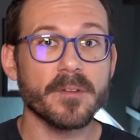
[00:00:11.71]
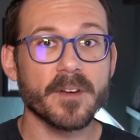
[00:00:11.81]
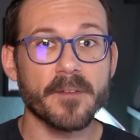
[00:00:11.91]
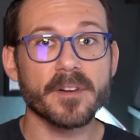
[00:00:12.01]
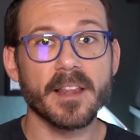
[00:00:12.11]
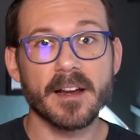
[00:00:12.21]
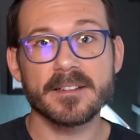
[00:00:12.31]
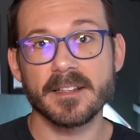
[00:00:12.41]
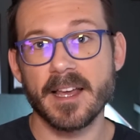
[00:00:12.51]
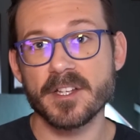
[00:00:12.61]
We've covered
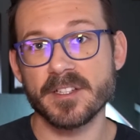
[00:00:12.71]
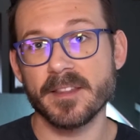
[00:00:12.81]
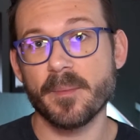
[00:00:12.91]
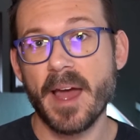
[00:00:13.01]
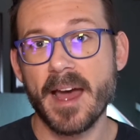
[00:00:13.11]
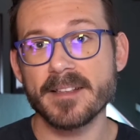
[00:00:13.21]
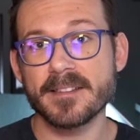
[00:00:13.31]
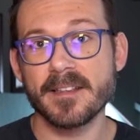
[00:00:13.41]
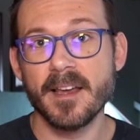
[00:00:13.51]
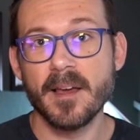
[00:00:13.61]
layer selection in the
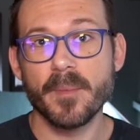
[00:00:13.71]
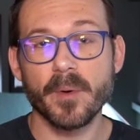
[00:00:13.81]
past,